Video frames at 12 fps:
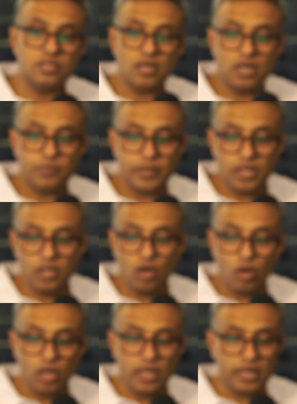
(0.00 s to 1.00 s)
R20
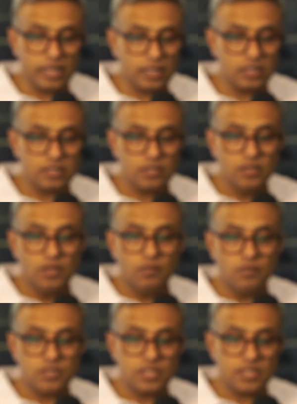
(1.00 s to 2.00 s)
all are increased,
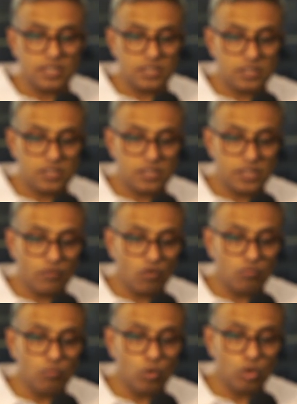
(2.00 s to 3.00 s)
which is suggestive
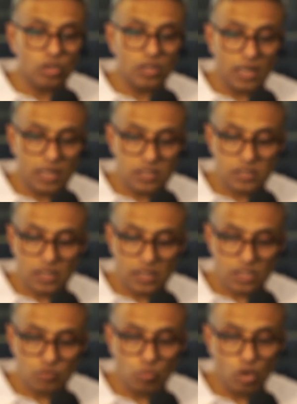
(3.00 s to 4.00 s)
of both large
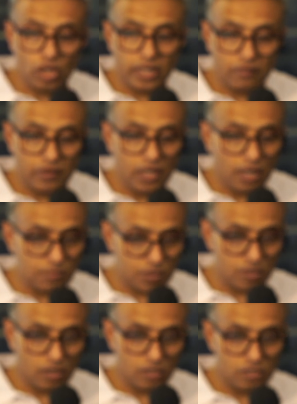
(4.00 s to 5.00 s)
and small airway
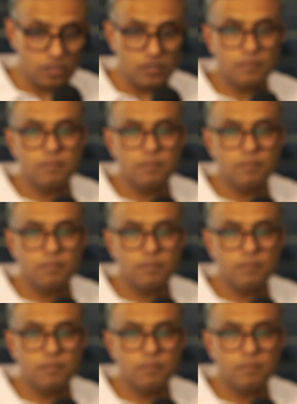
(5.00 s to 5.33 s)
obstruction.